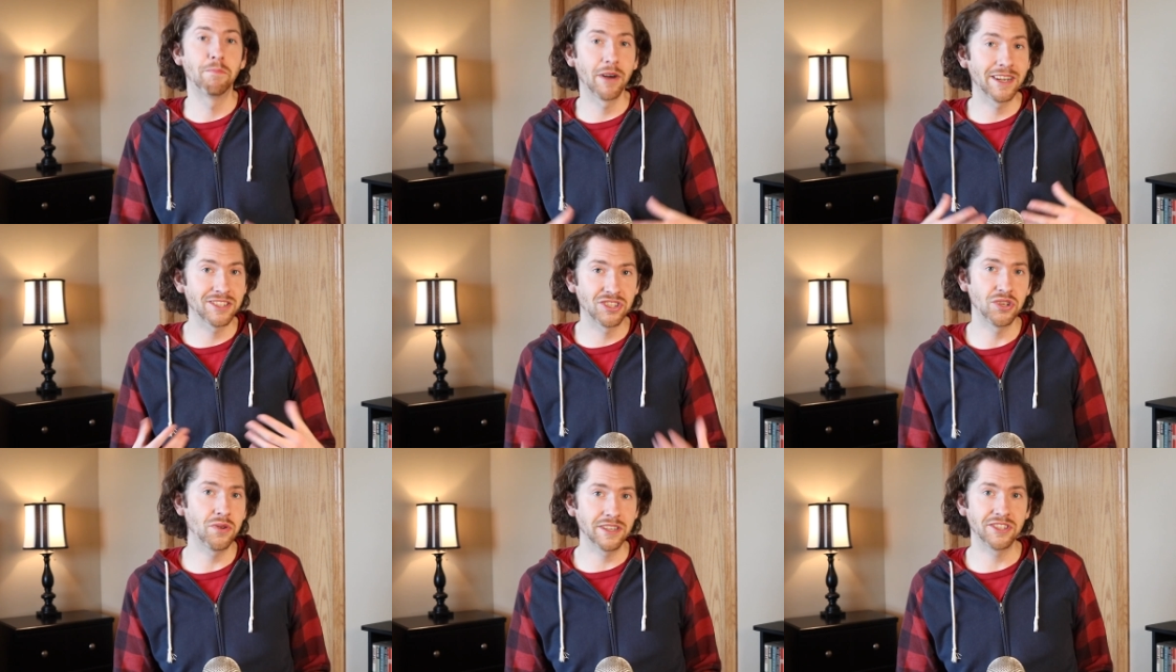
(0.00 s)
But as
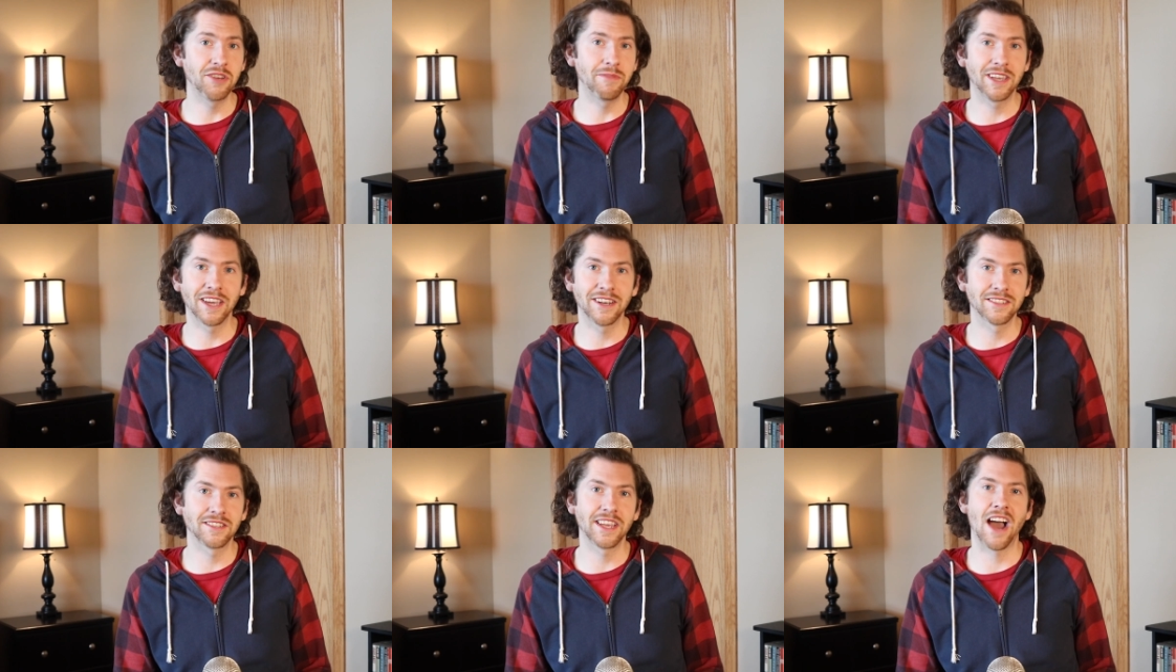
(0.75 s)
soon as you begin
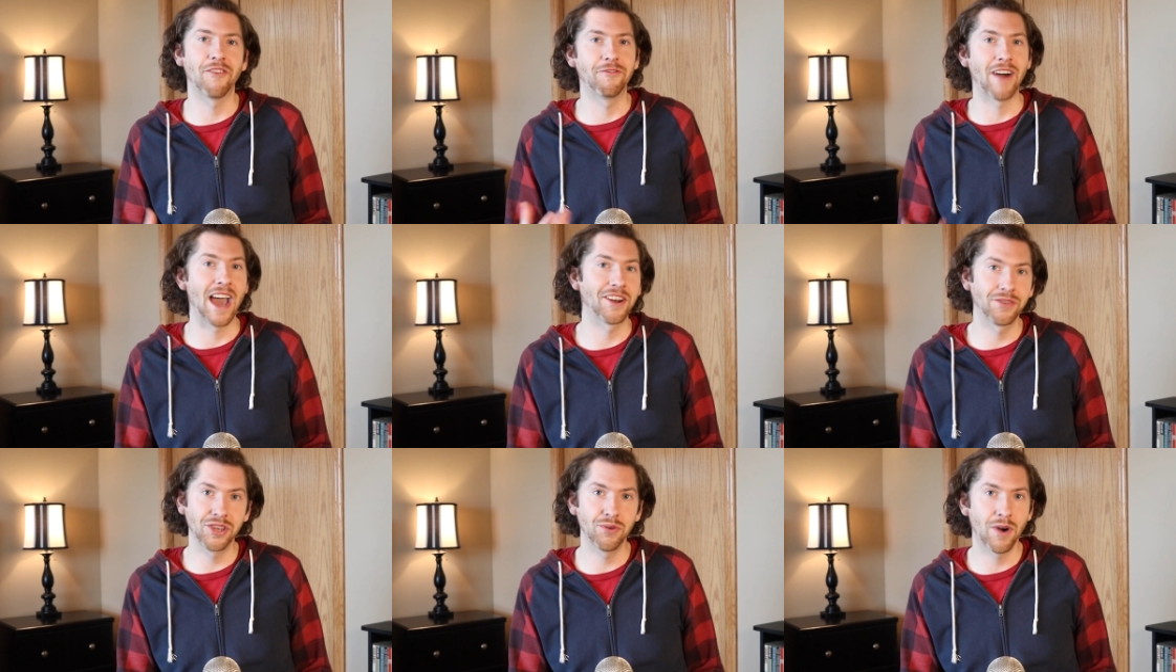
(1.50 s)
to see how
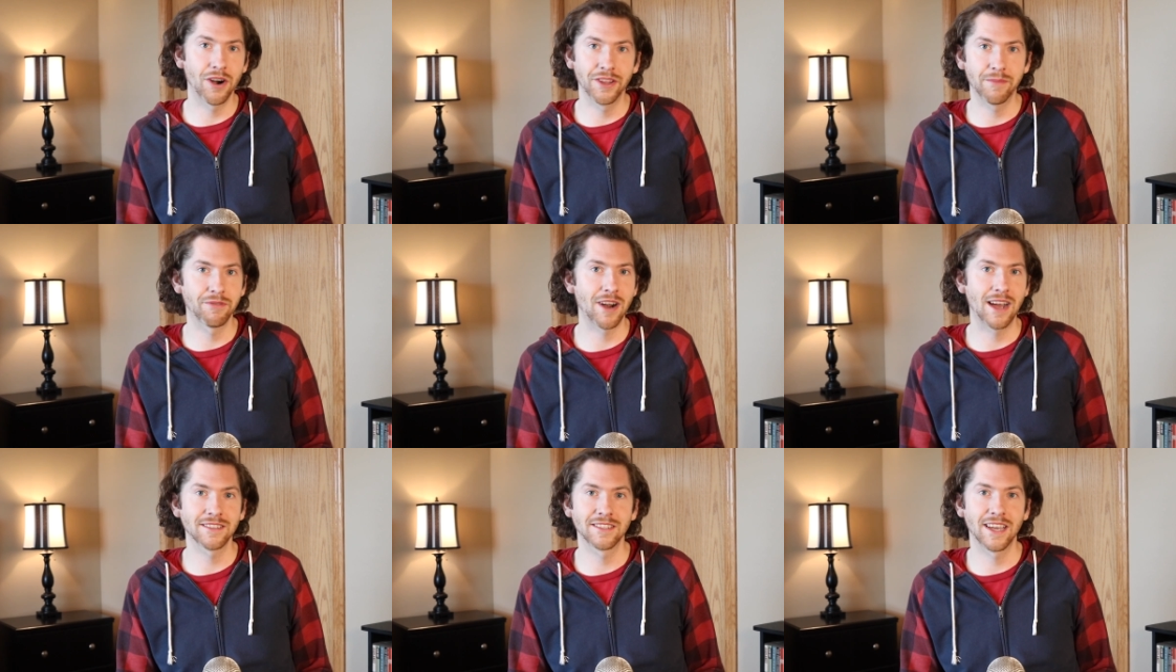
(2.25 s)
vital you are in the
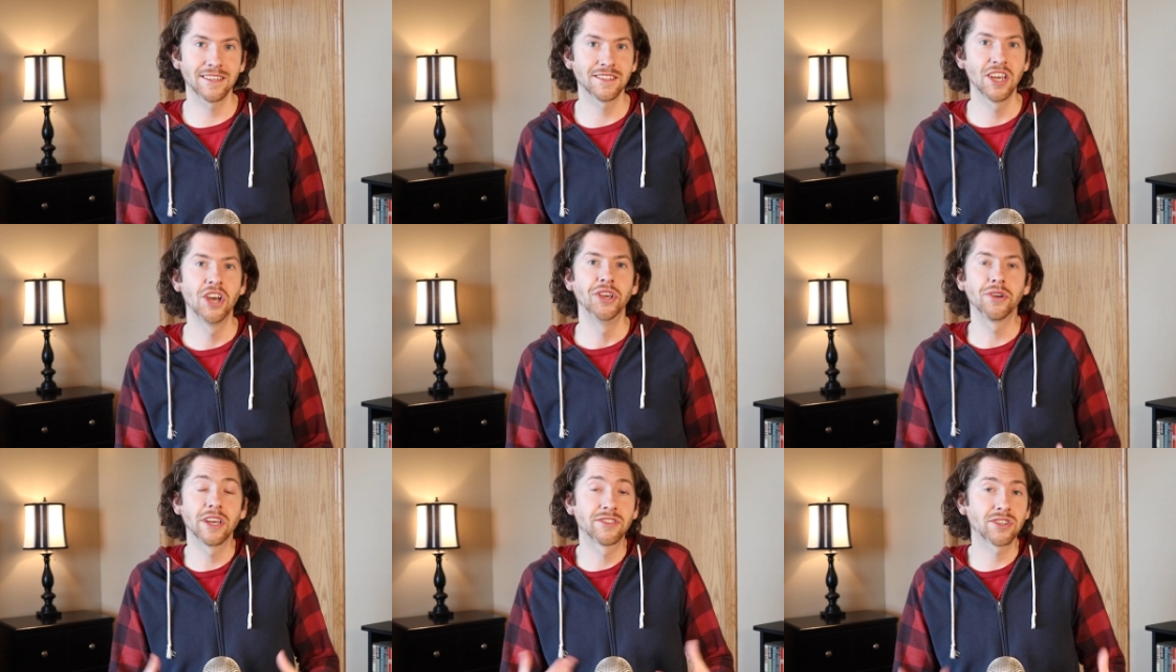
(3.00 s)
process,
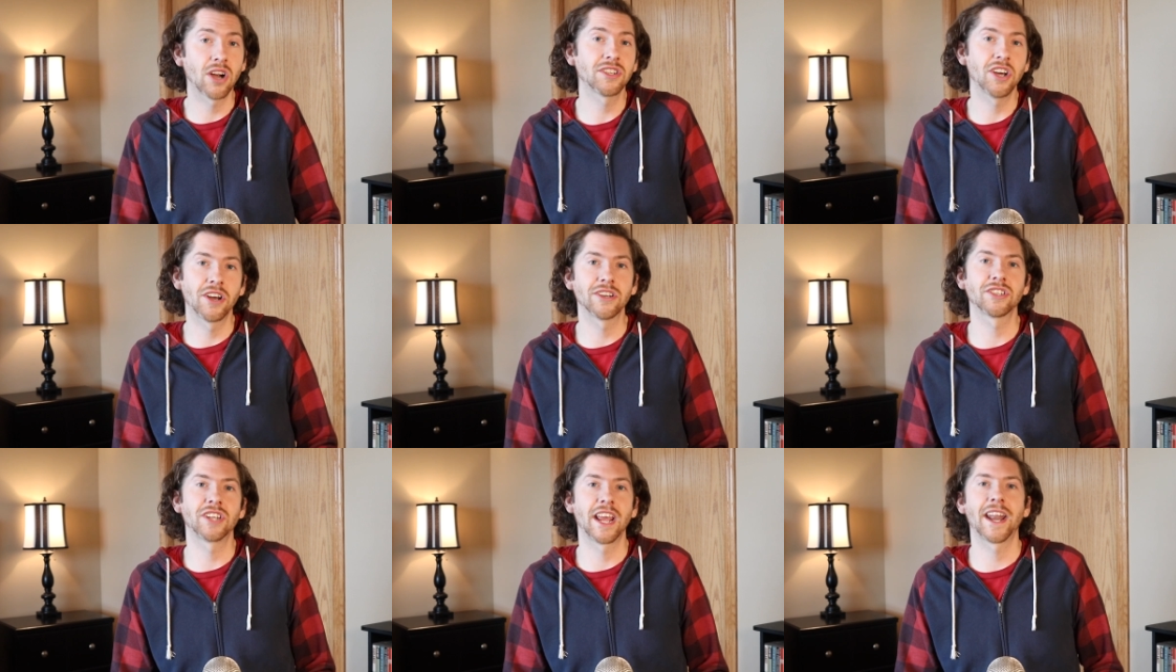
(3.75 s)
you can start to
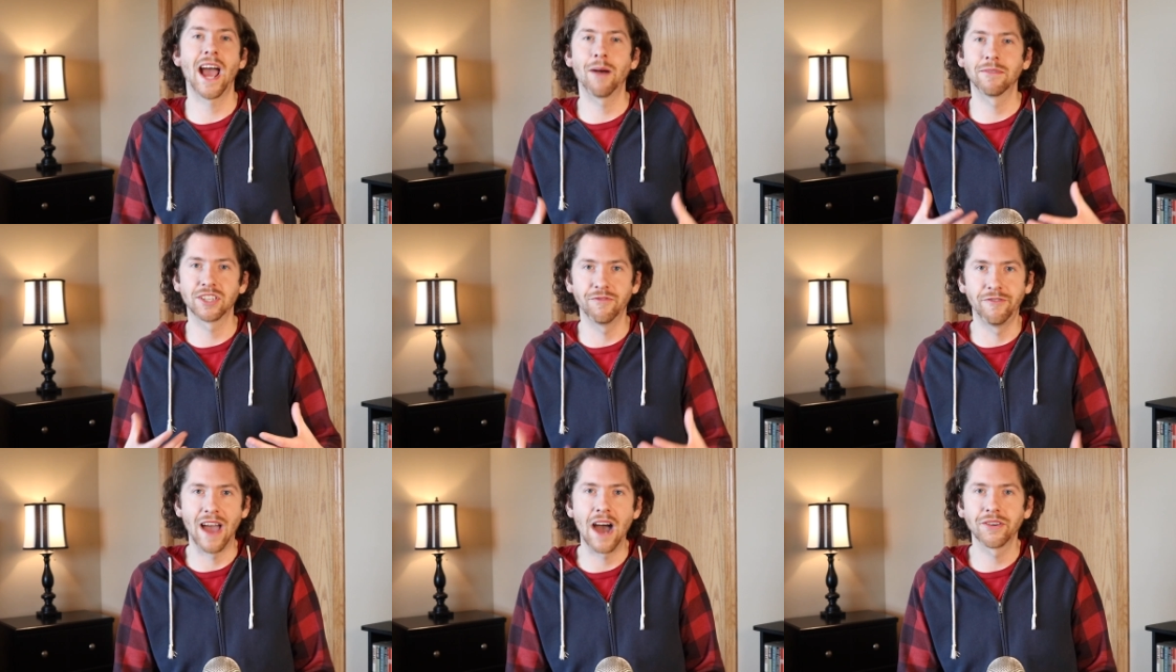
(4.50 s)
understand how much
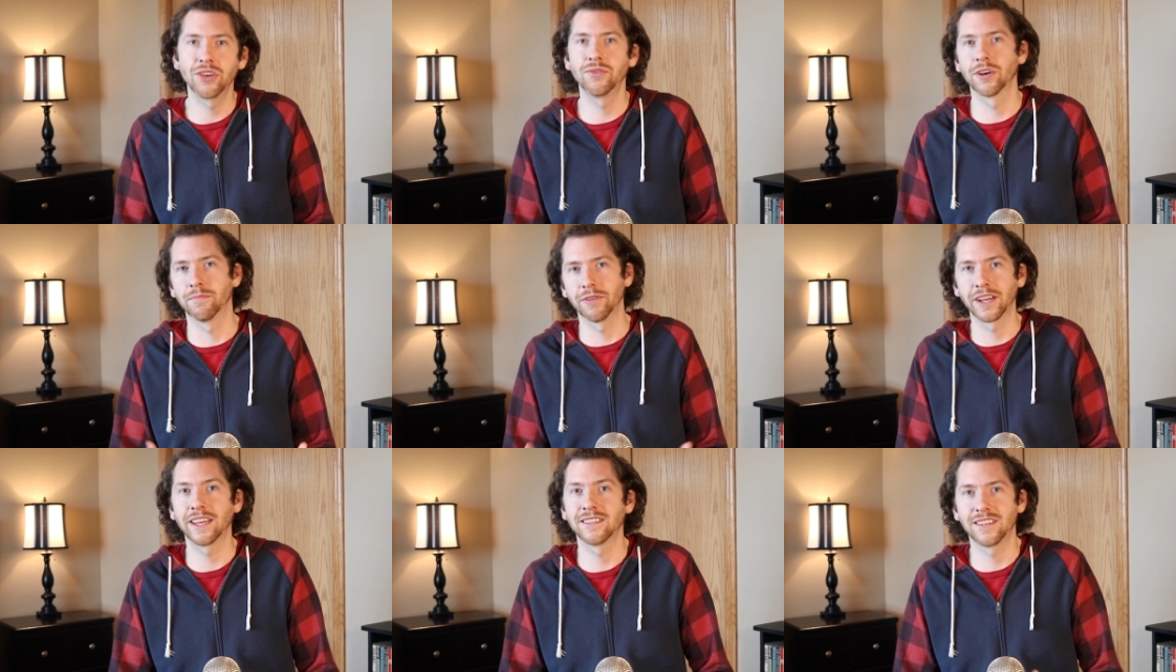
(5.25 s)
value you're
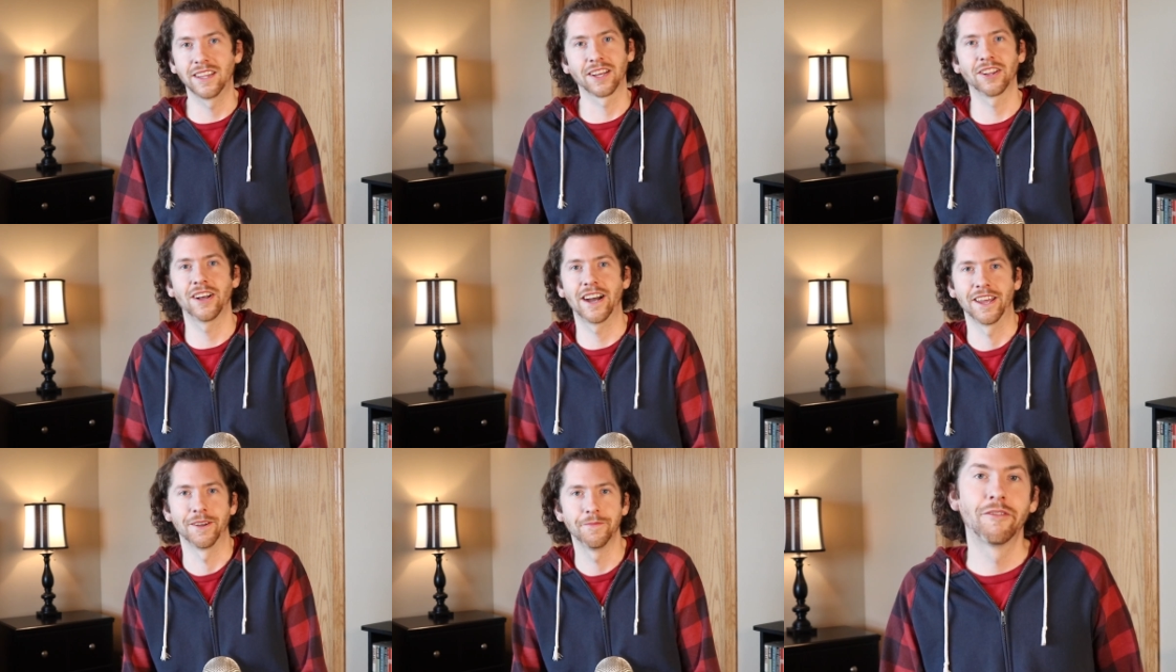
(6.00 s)
bringing to the
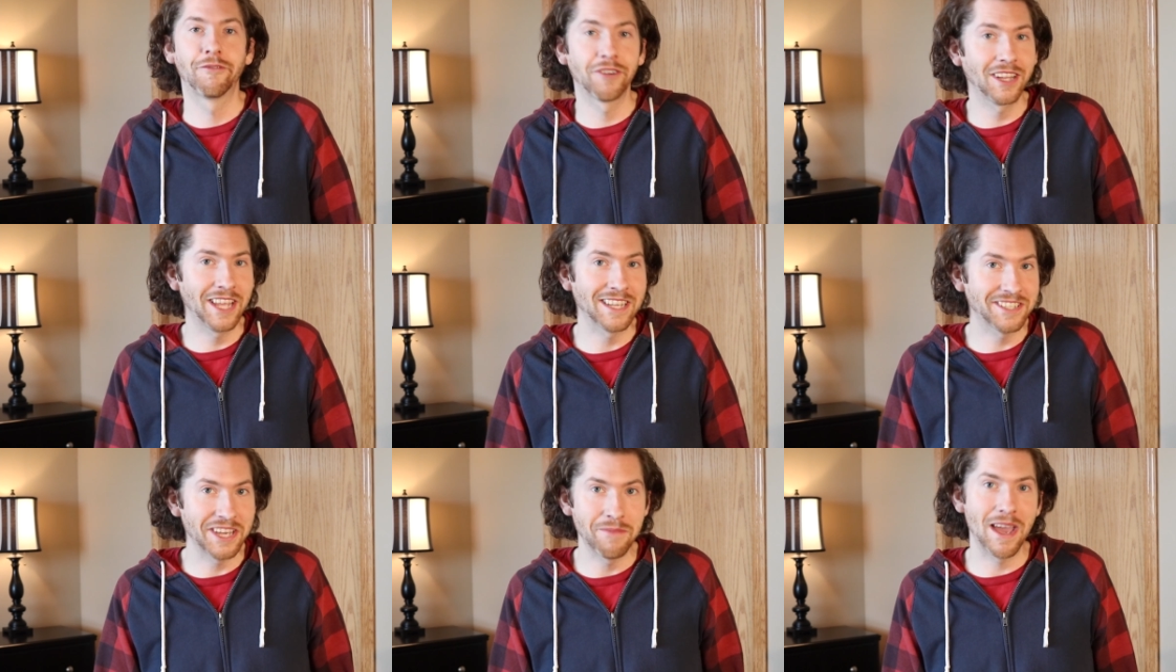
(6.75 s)
client.
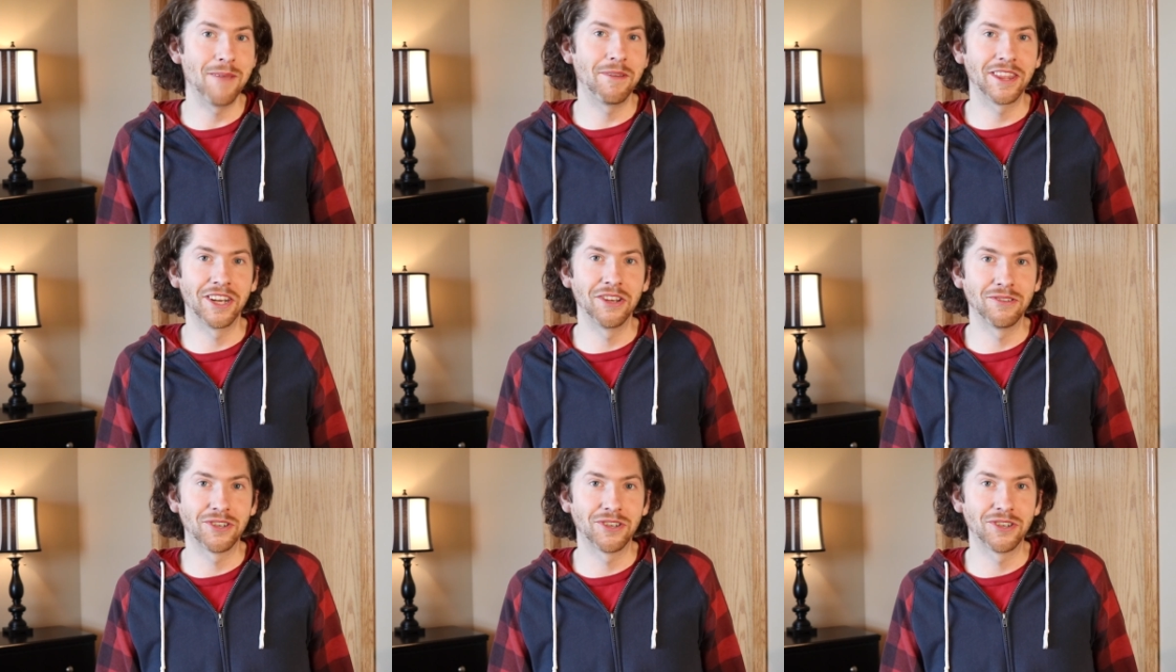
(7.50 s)
Freelancing may be the new